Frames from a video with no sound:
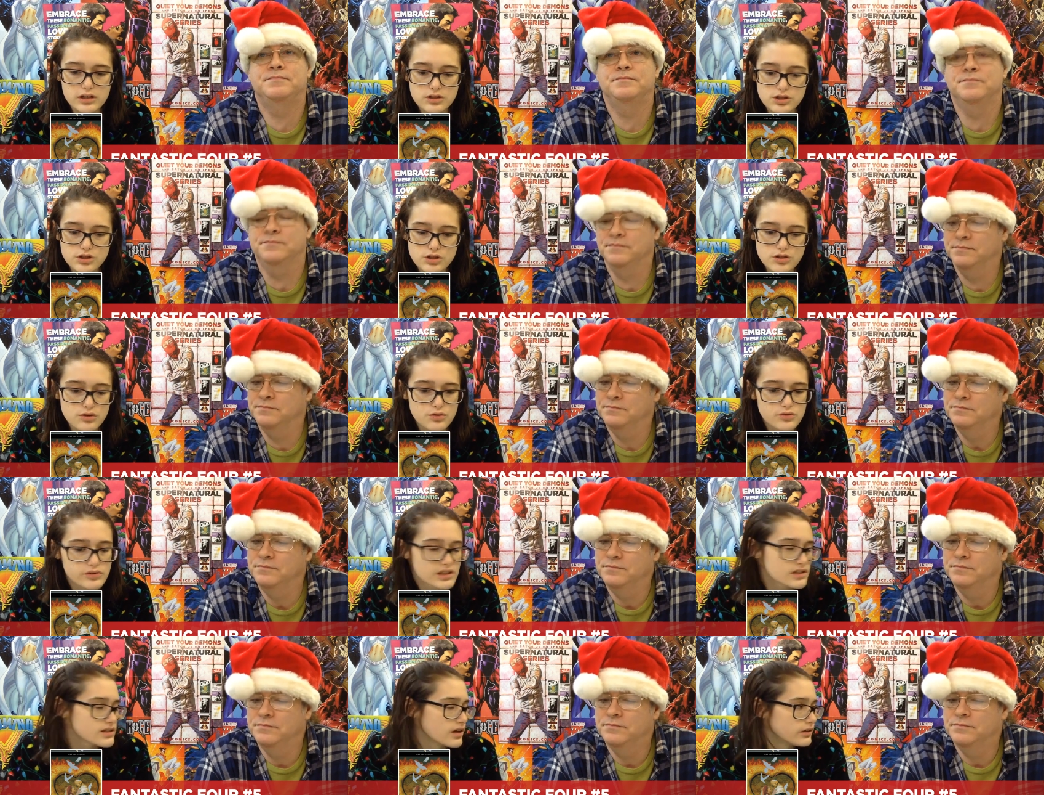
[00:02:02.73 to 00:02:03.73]
Speaker 1: issue
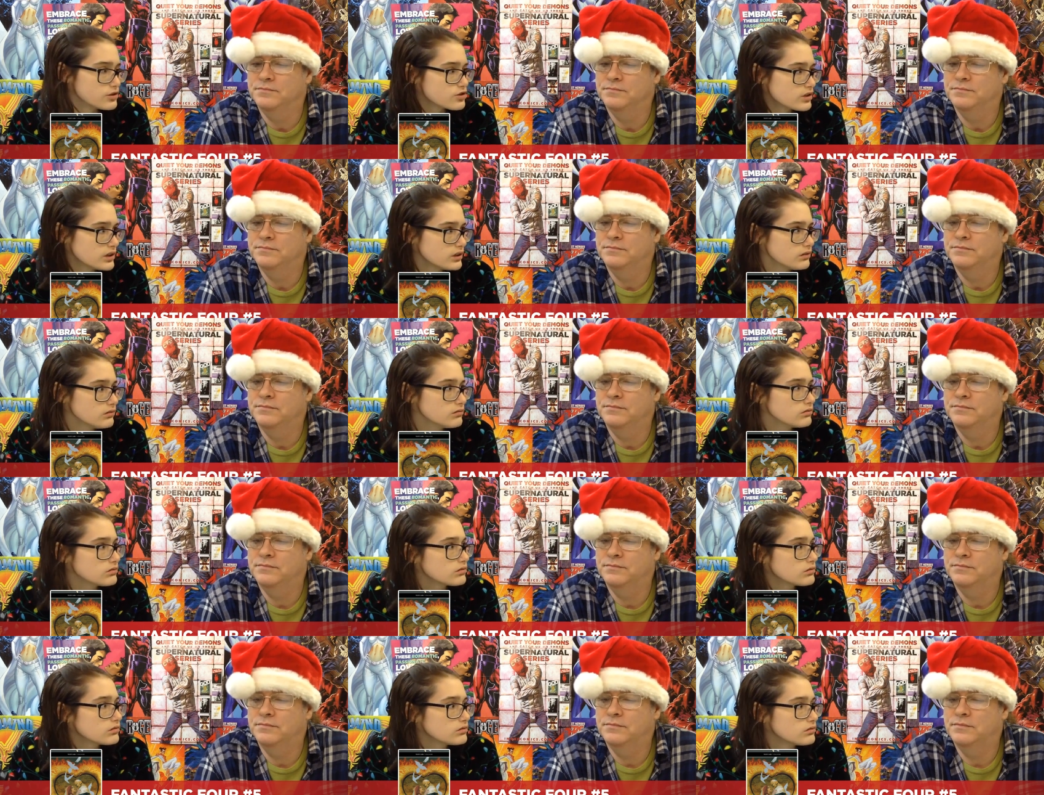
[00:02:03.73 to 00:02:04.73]
600.
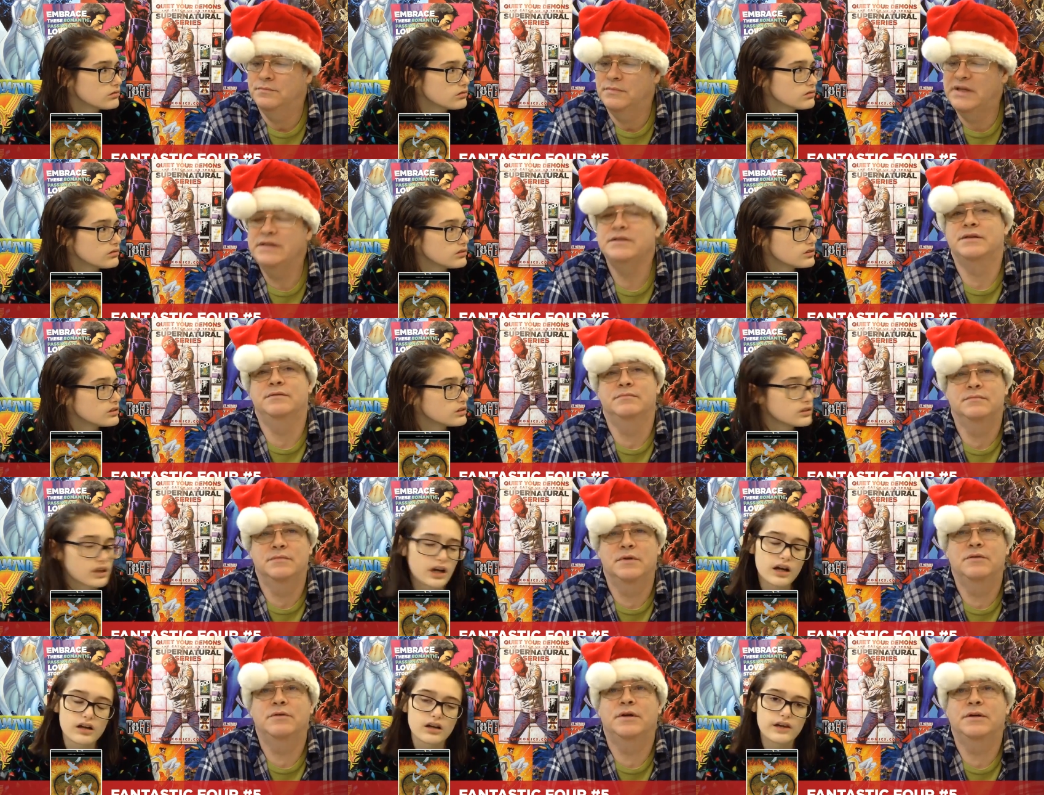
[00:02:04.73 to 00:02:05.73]
Speaker 2: Is it?
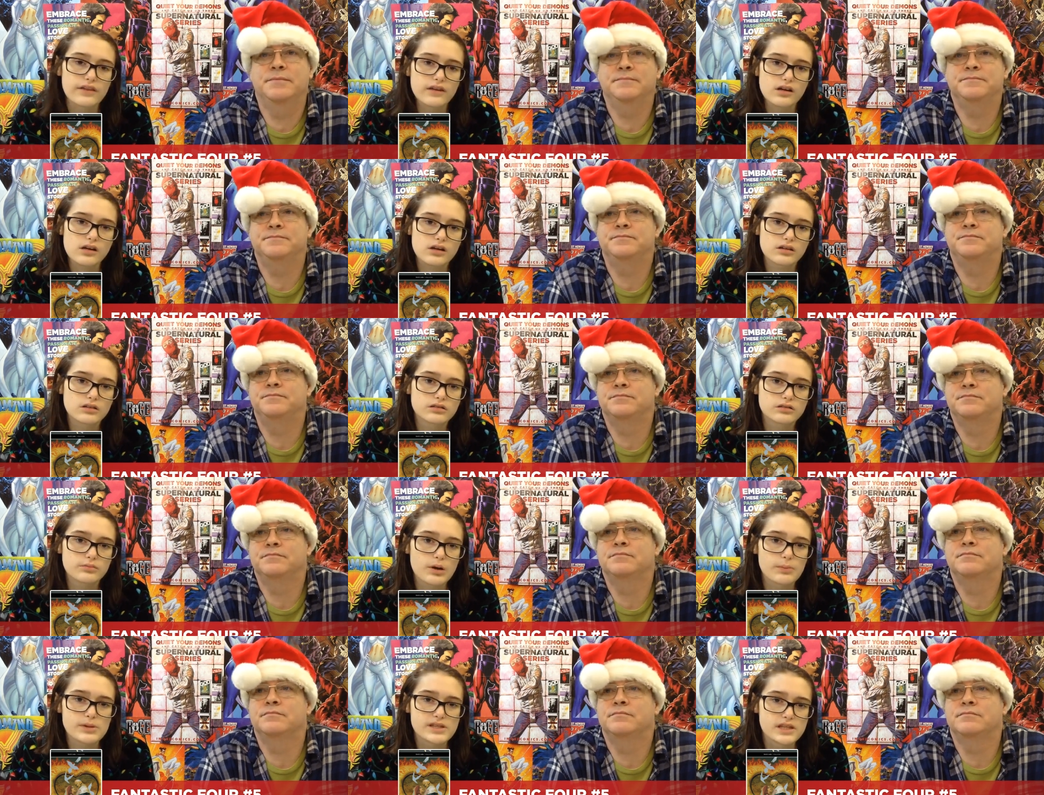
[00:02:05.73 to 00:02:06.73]
Okay. I
Speaker 1: think.
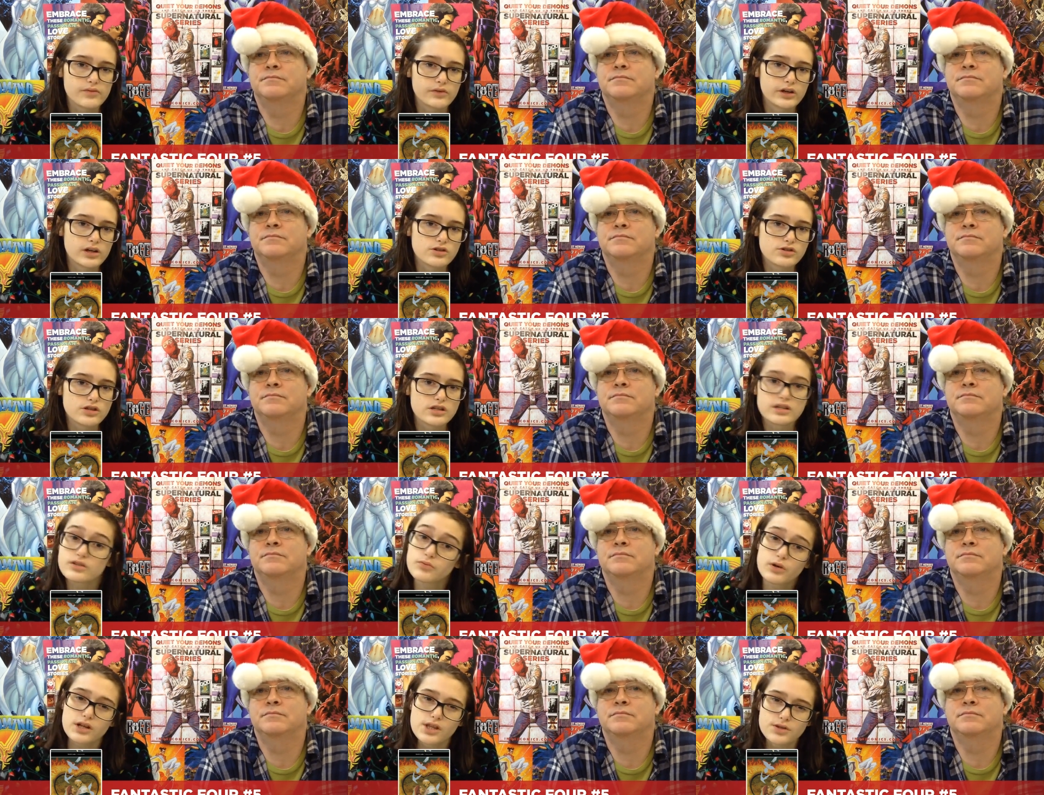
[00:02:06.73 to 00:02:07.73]
Like be 700.
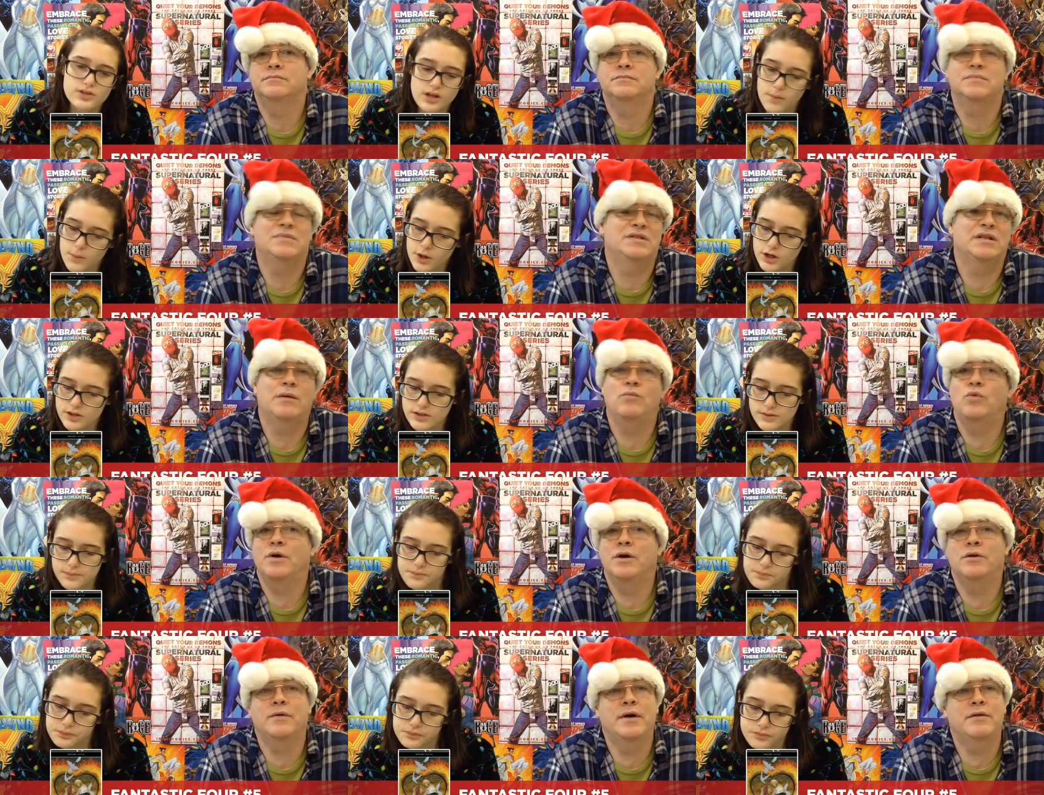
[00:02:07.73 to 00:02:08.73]
It's one of those numbers.
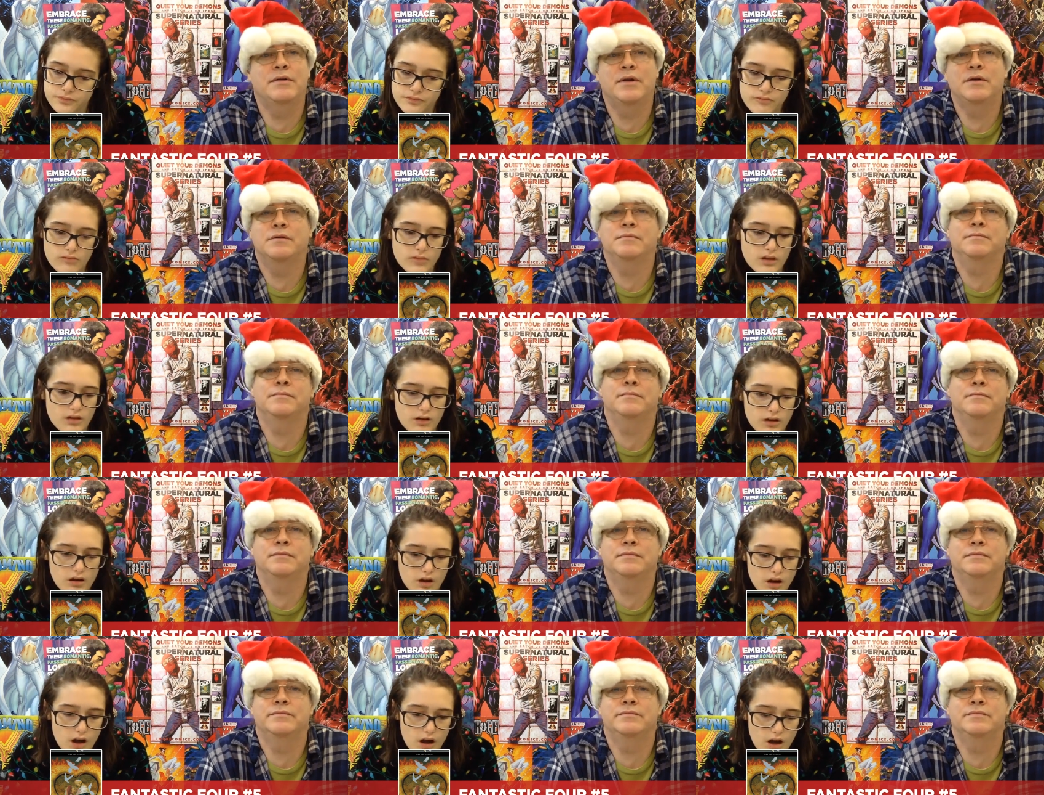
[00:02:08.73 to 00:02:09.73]
Somewhere around there.
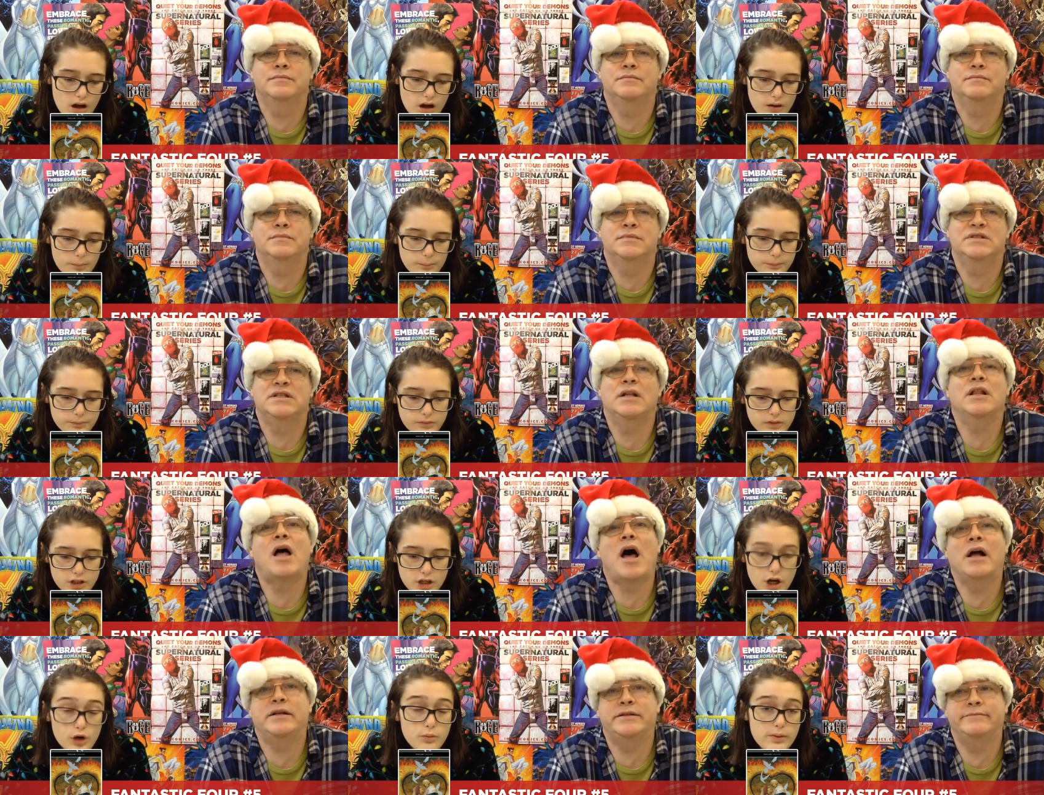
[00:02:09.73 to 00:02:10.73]
Um,
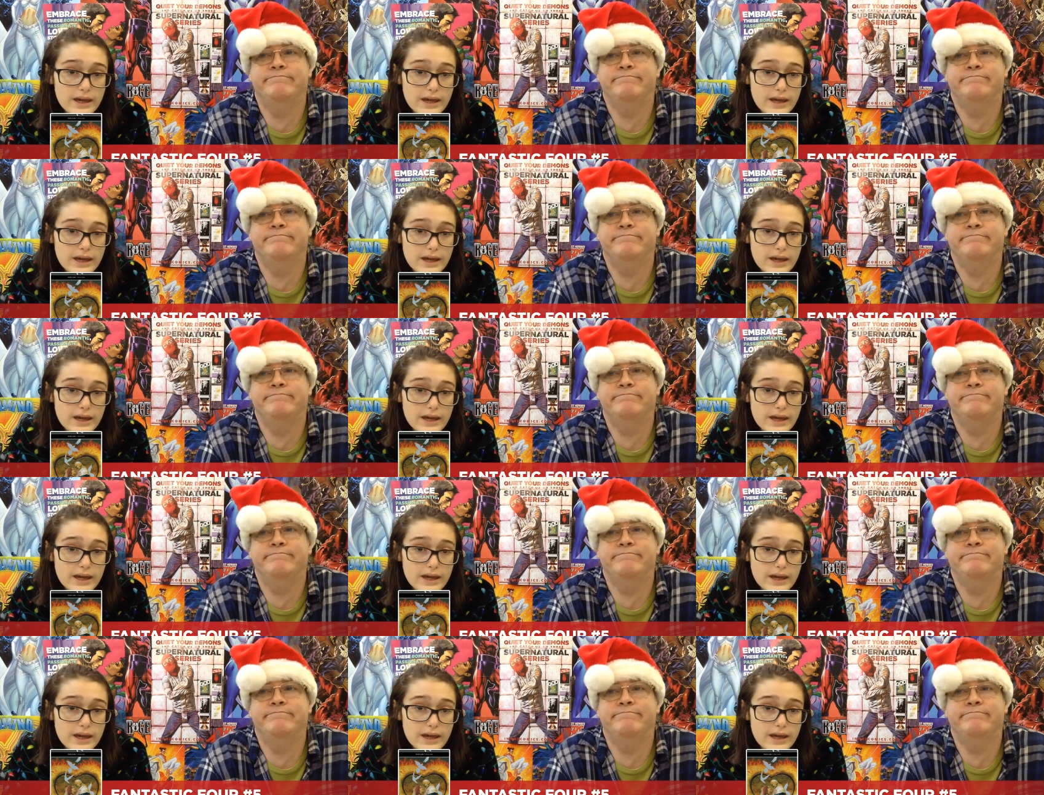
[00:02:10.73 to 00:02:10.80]
no